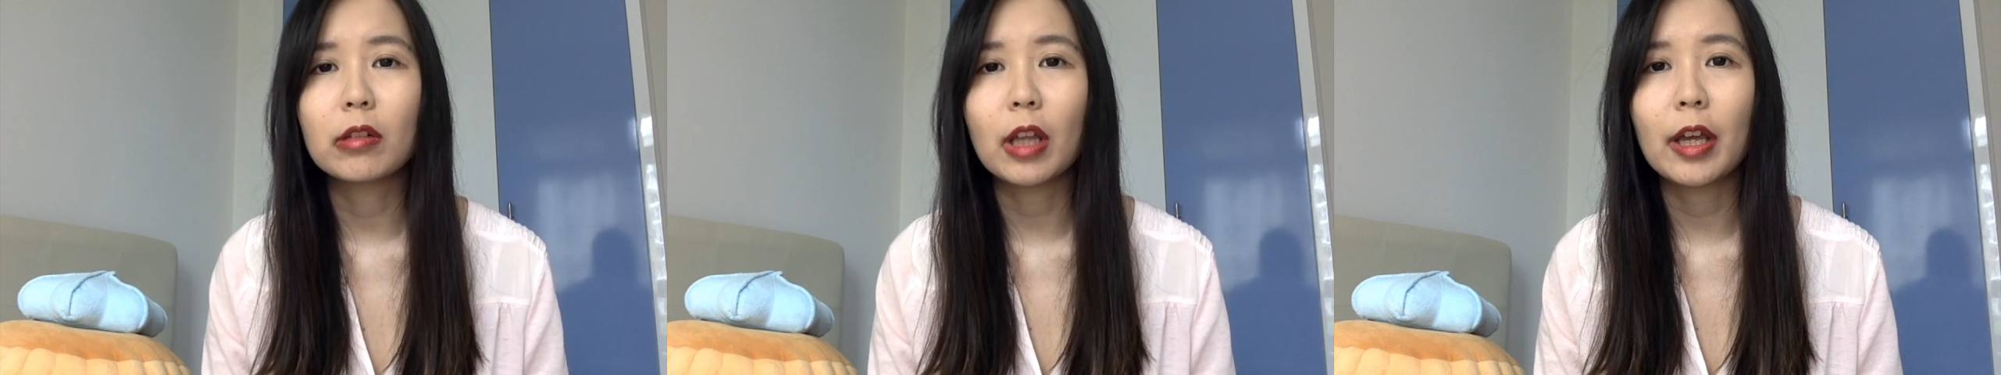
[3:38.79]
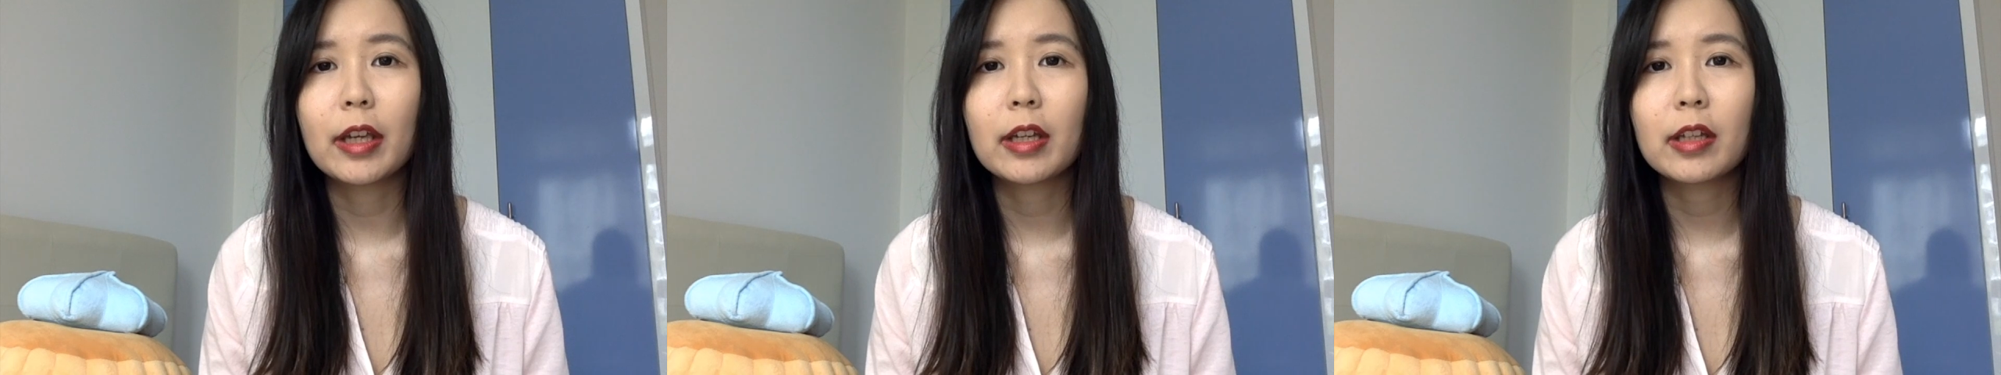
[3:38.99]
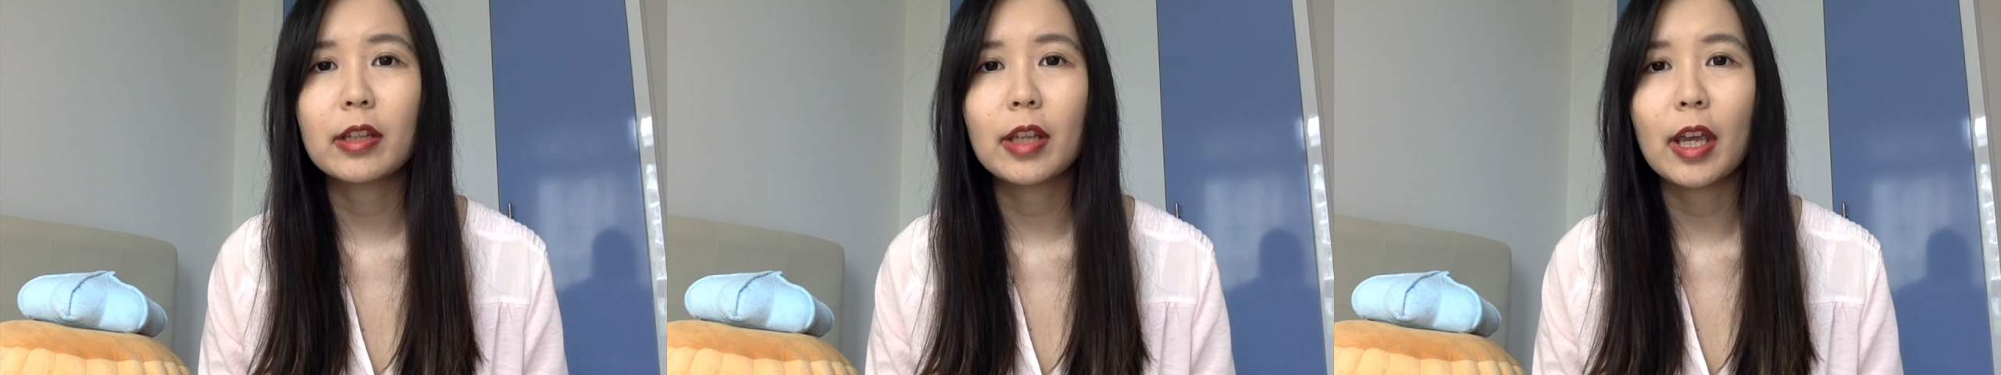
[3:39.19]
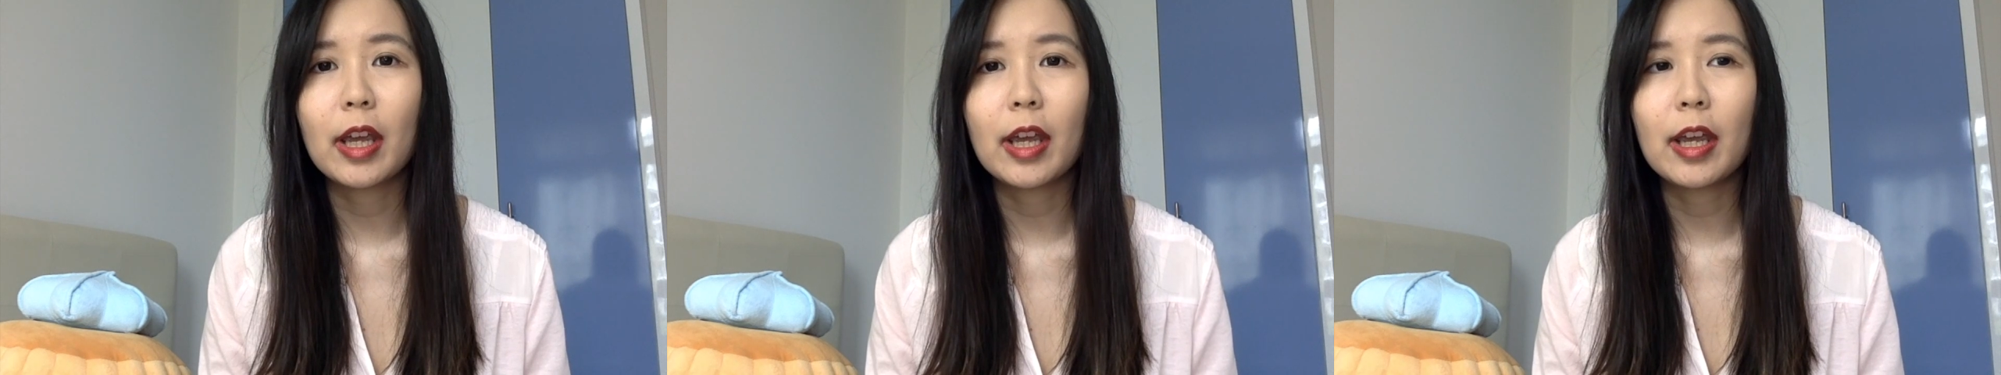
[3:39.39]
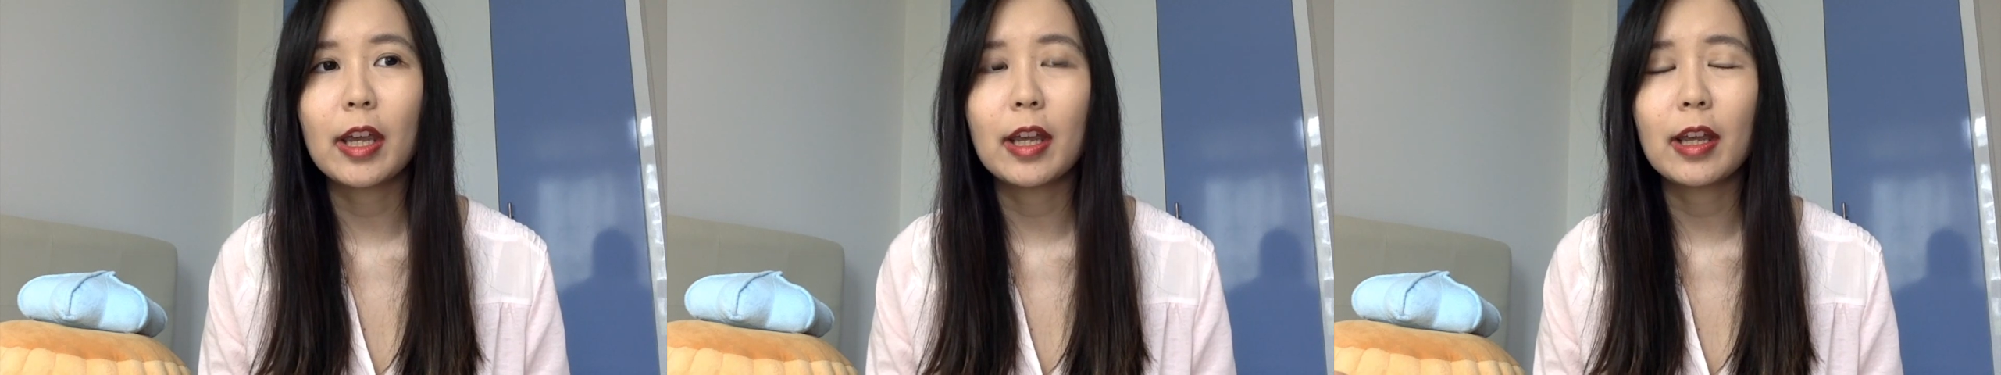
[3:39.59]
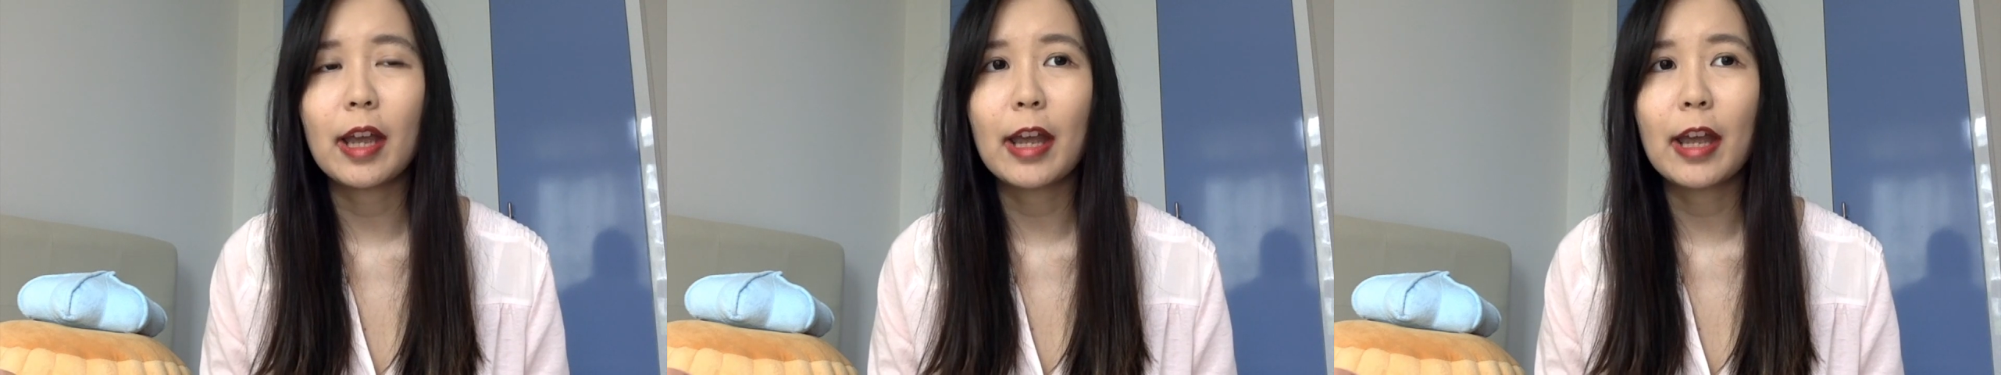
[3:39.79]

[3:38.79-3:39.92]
like they